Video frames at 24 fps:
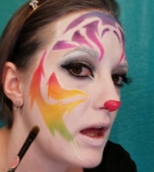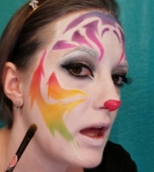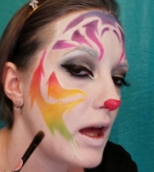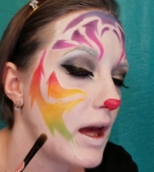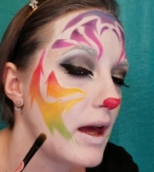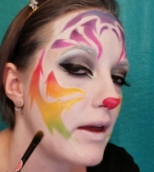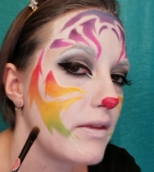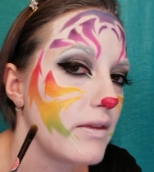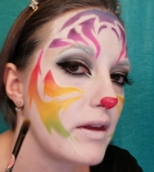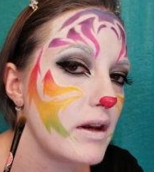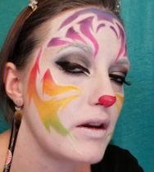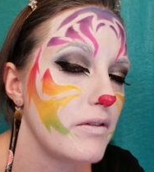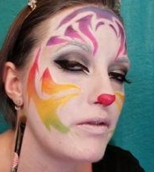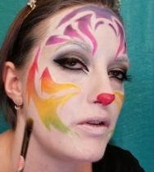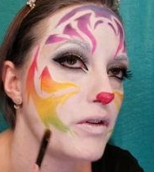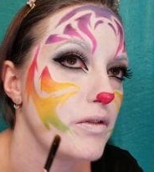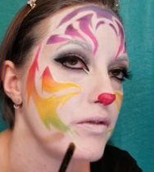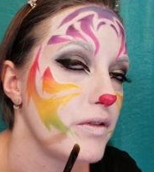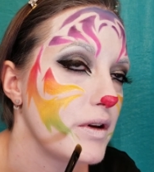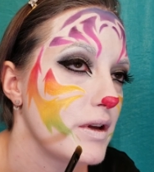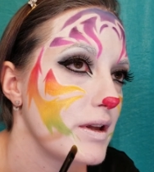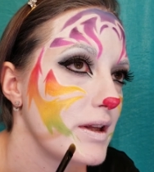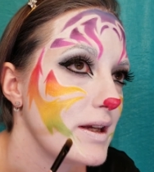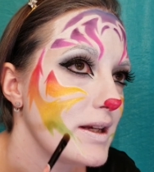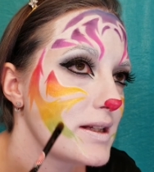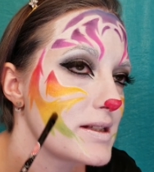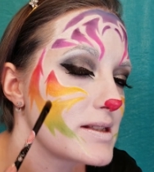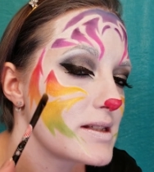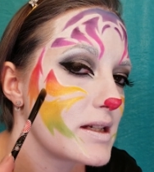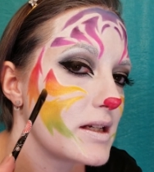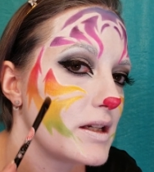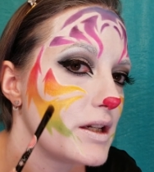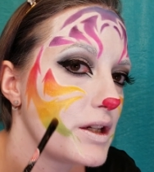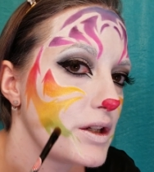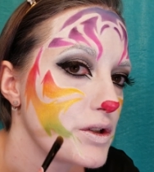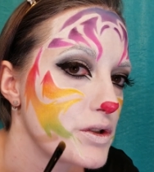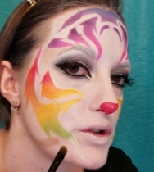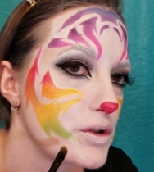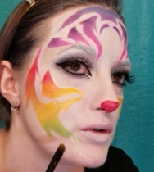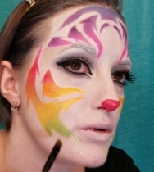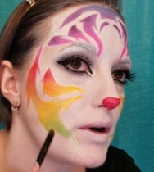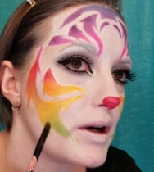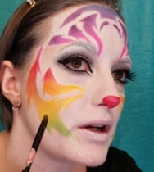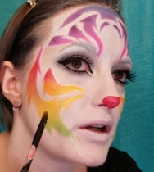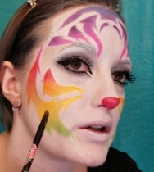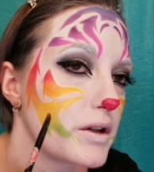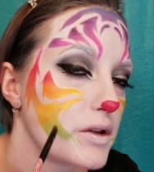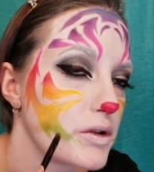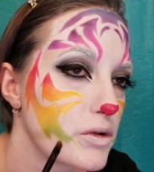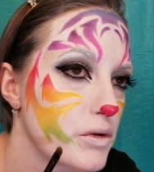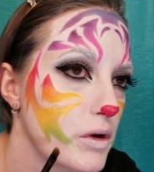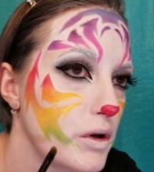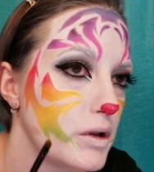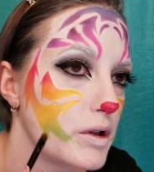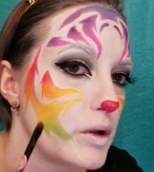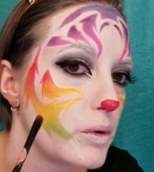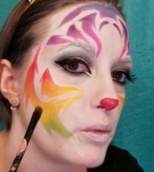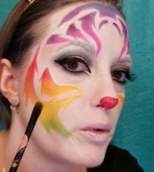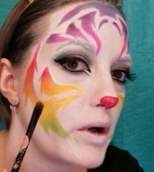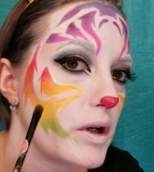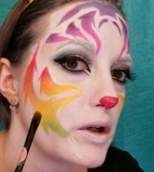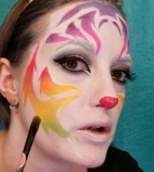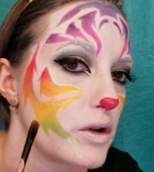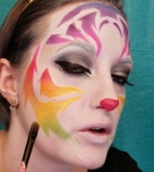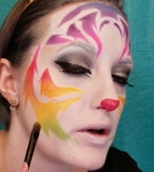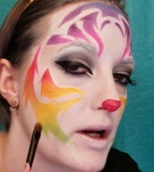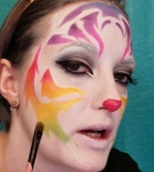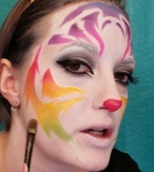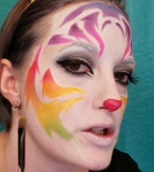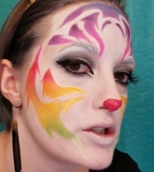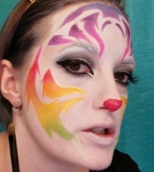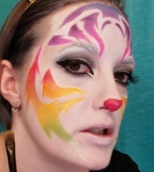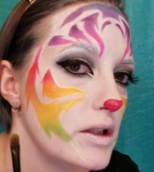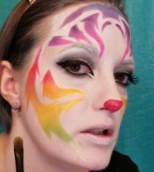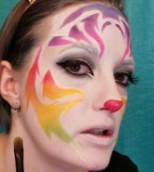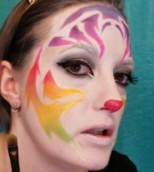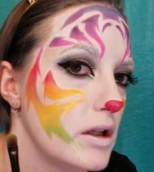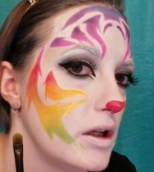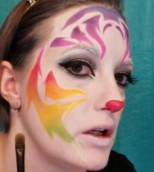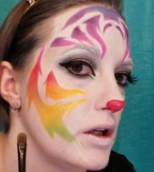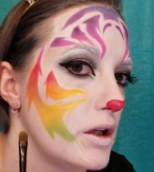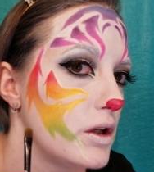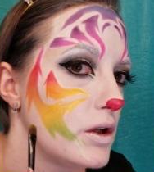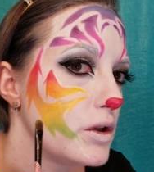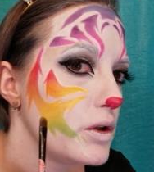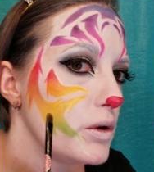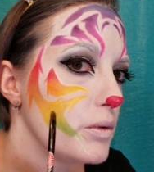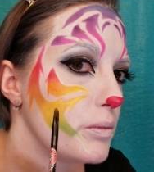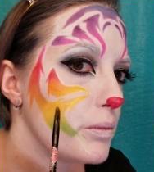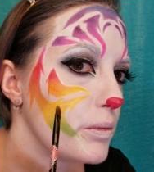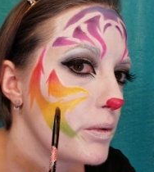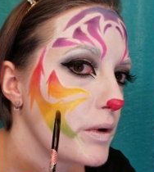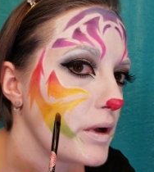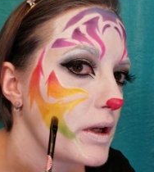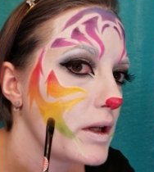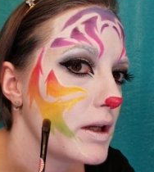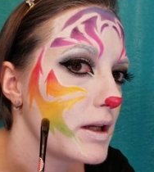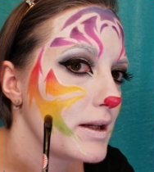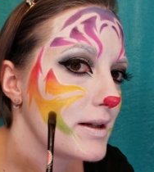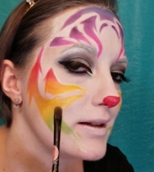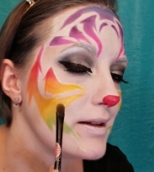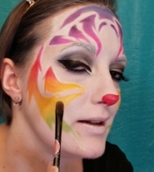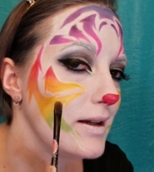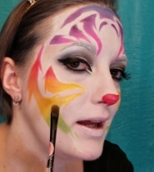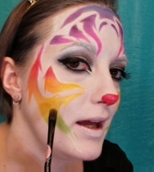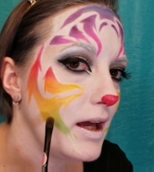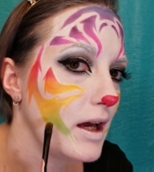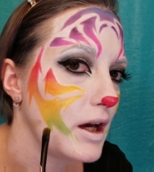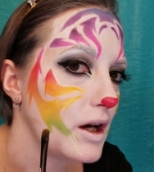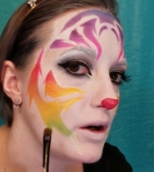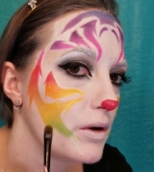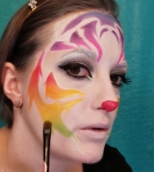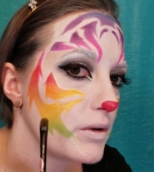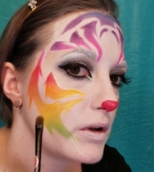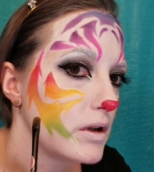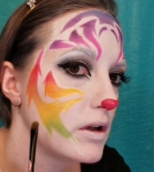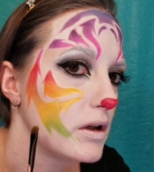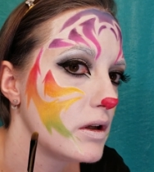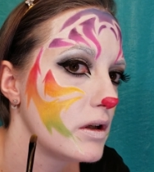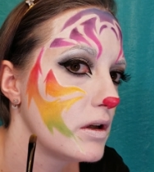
And then if you feel like it's getting too out of control in one direction, you bring it down